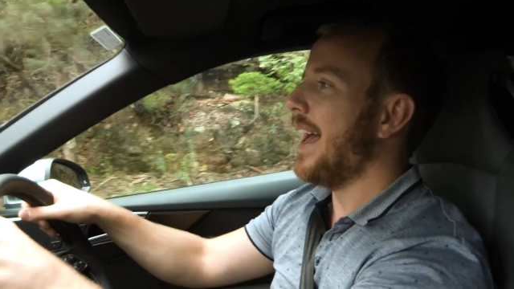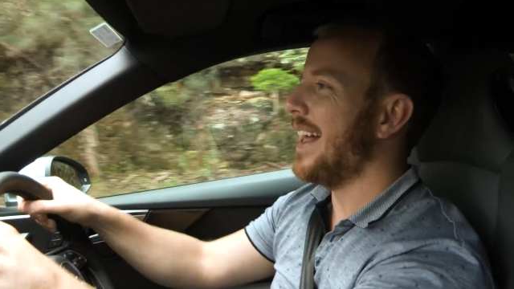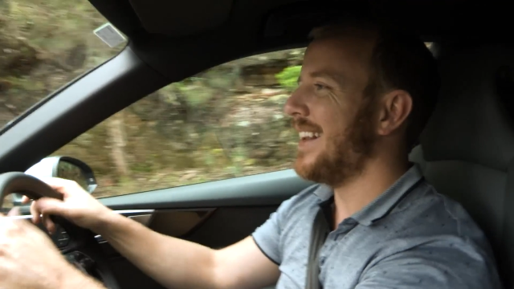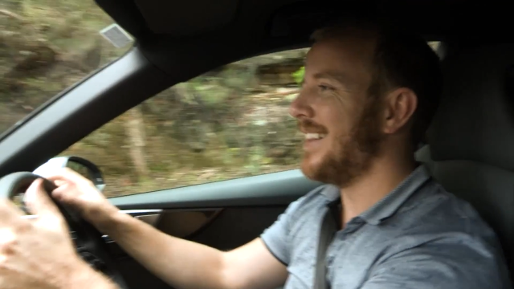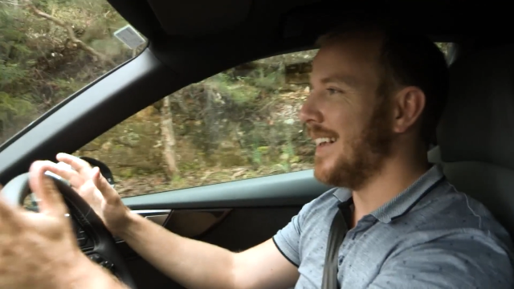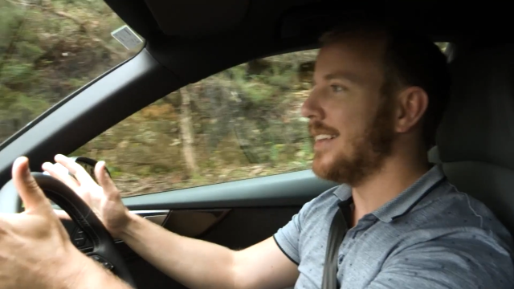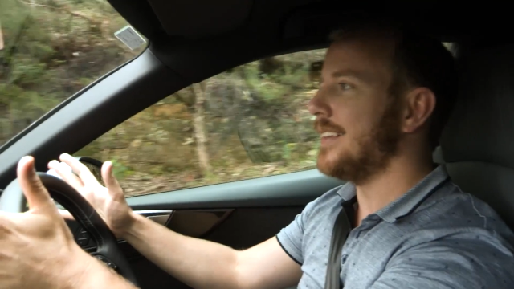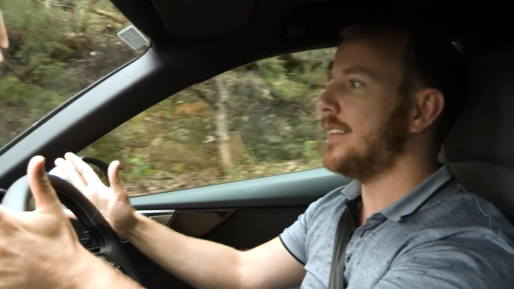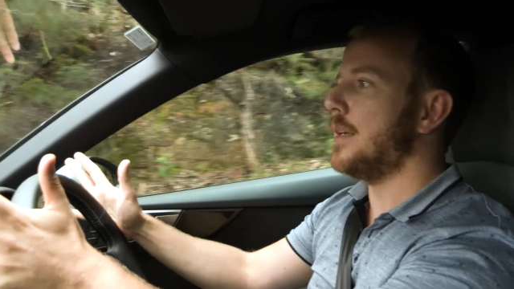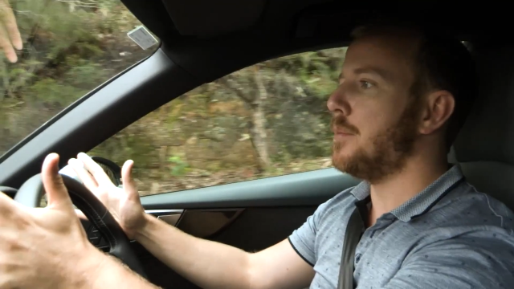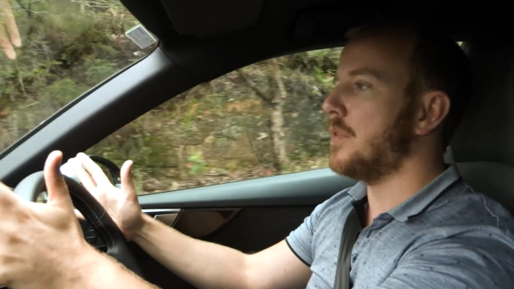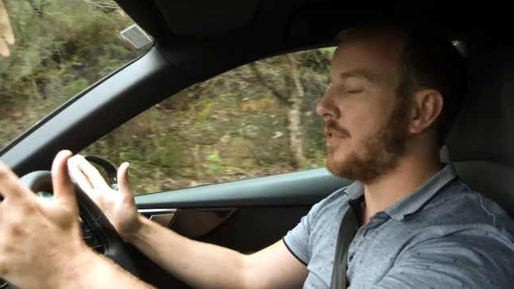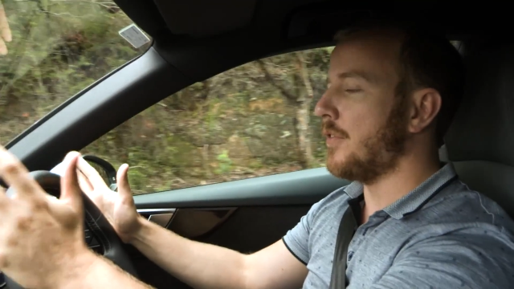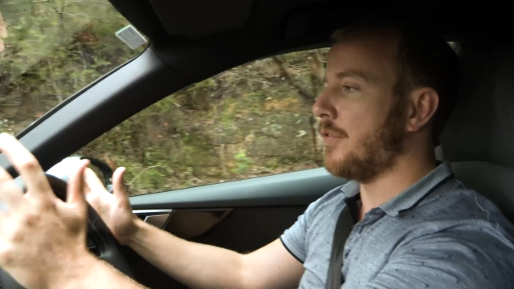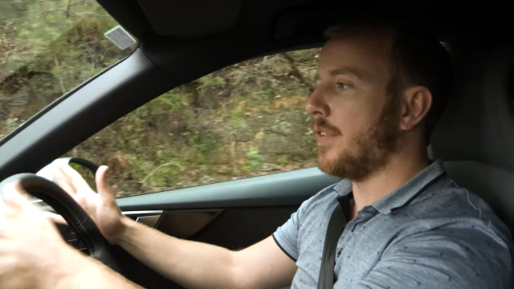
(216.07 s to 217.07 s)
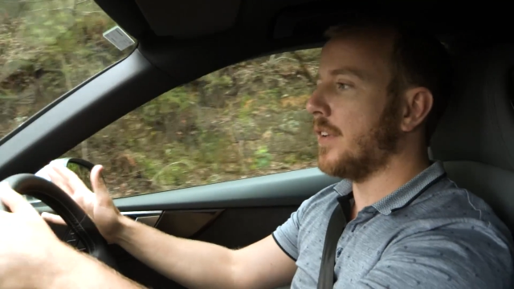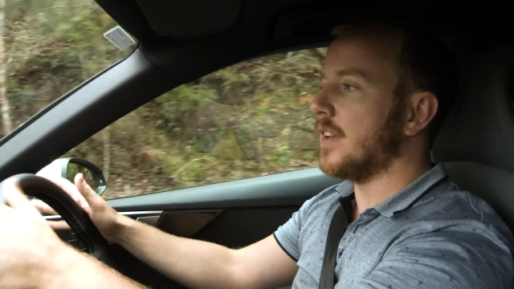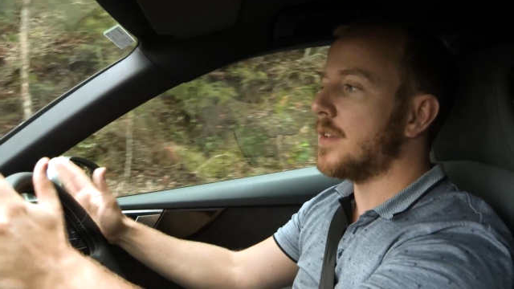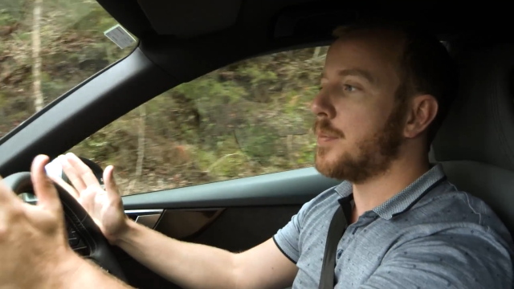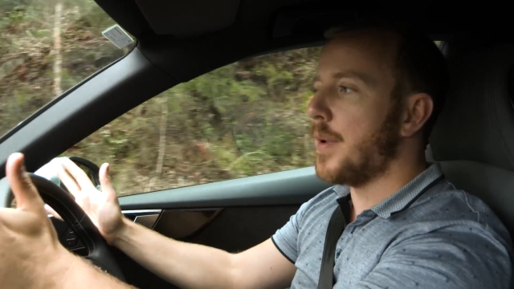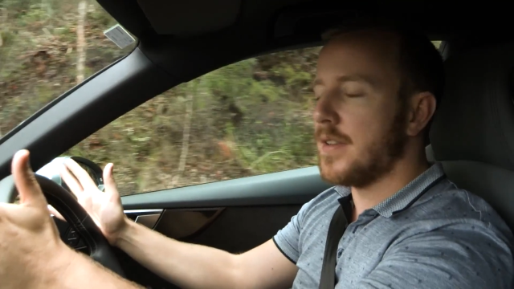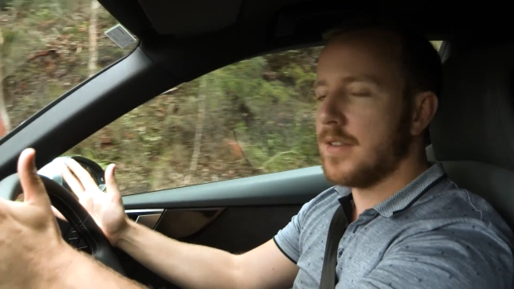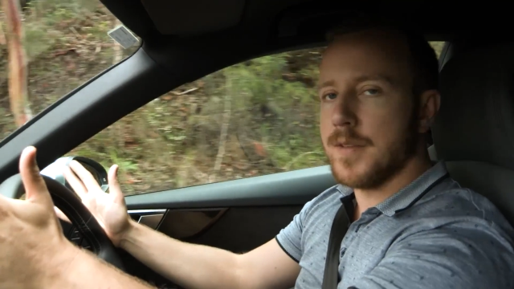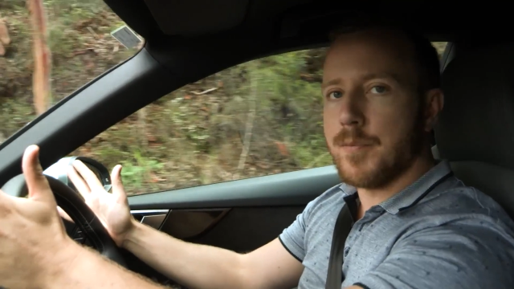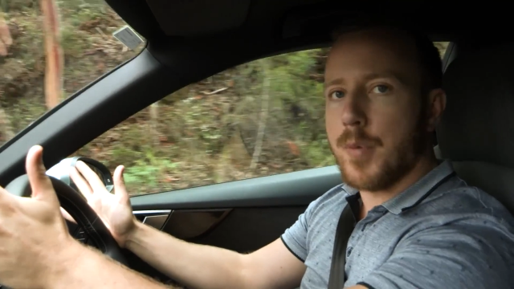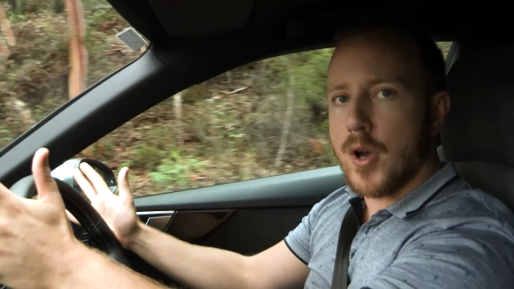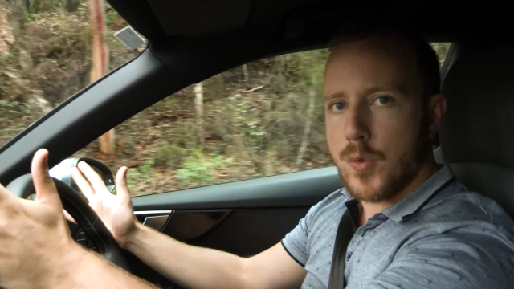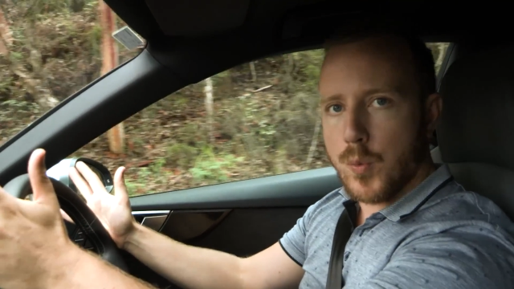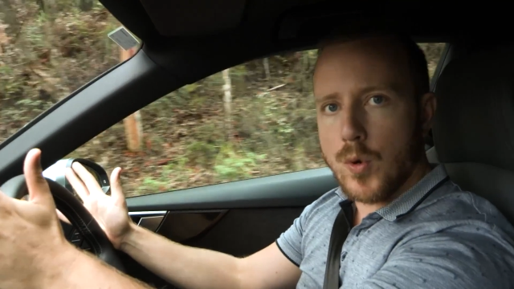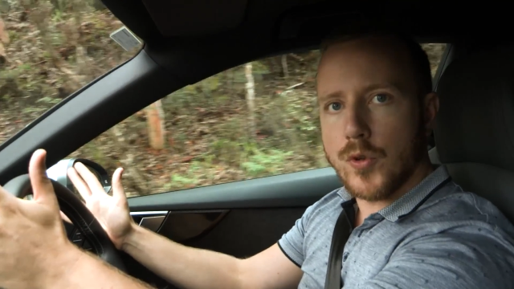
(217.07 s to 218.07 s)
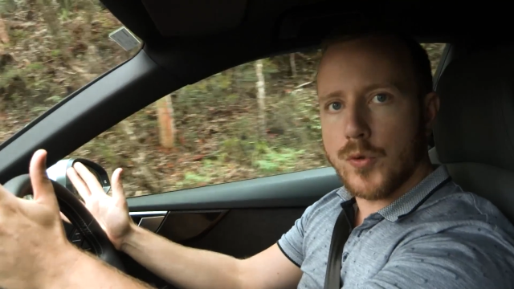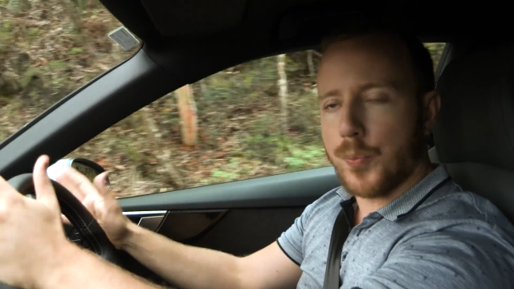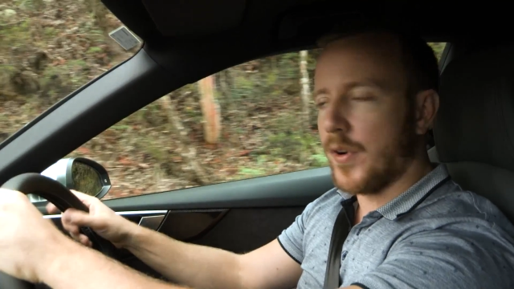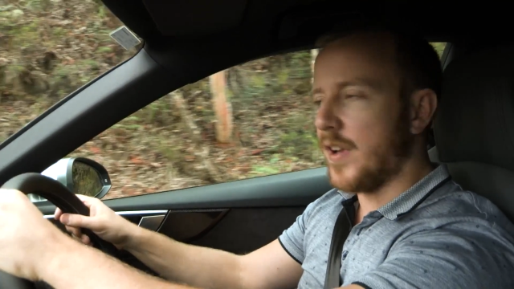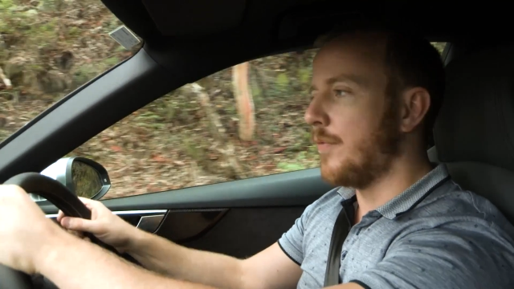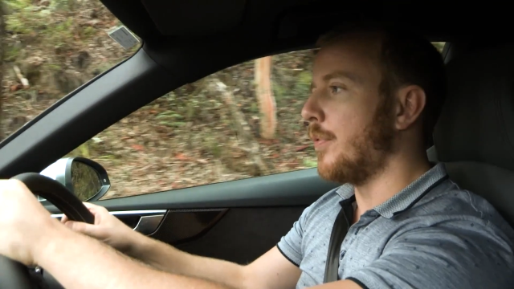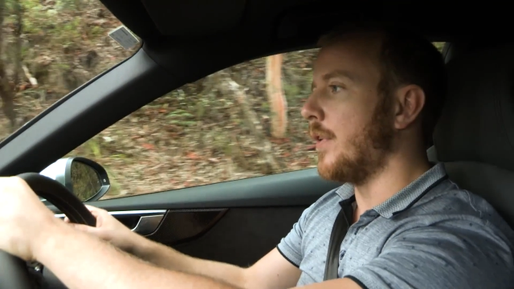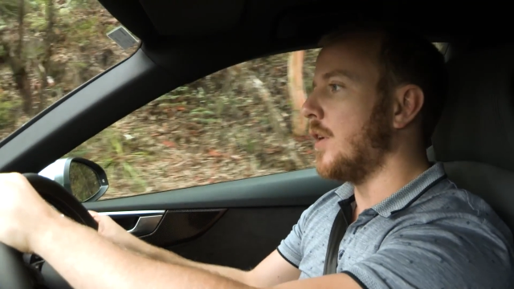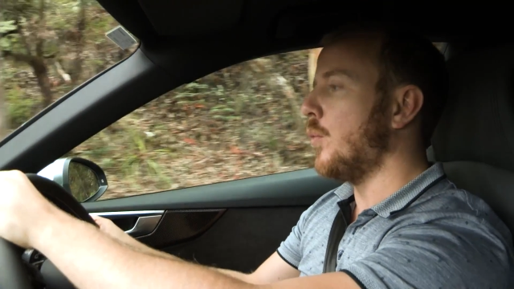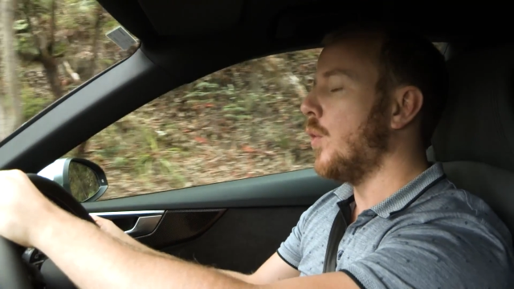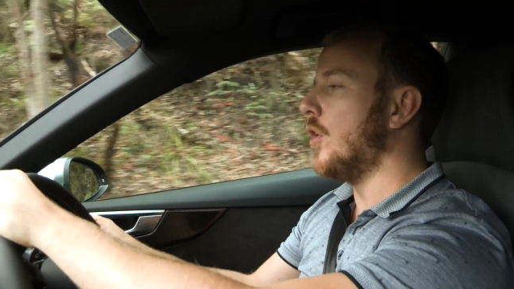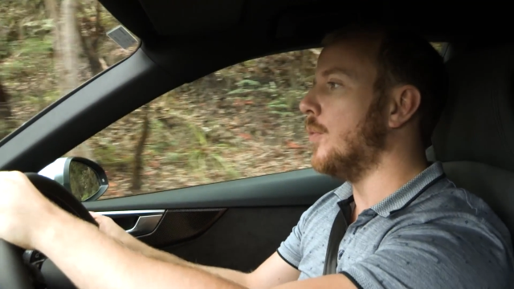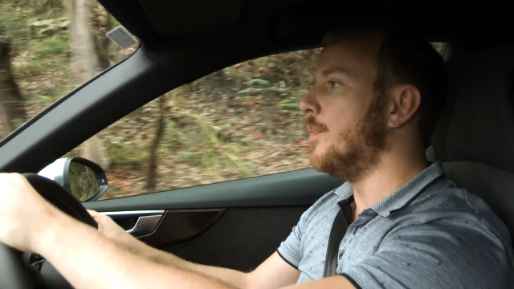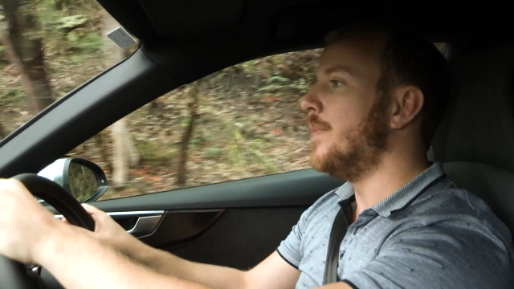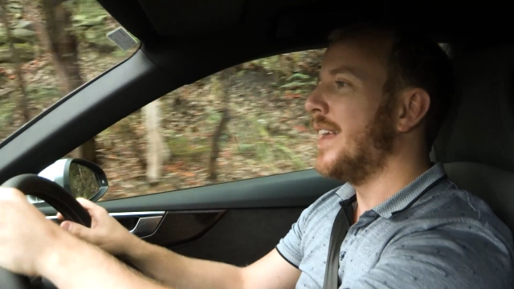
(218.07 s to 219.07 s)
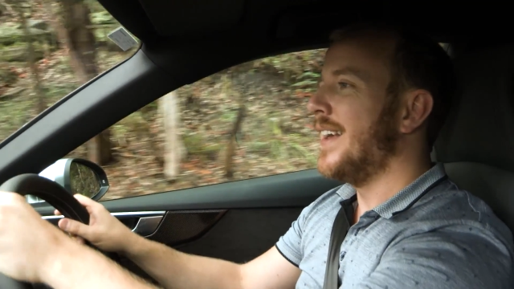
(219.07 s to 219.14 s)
and it does seem to fulfill its best of both worlds brief pretty well.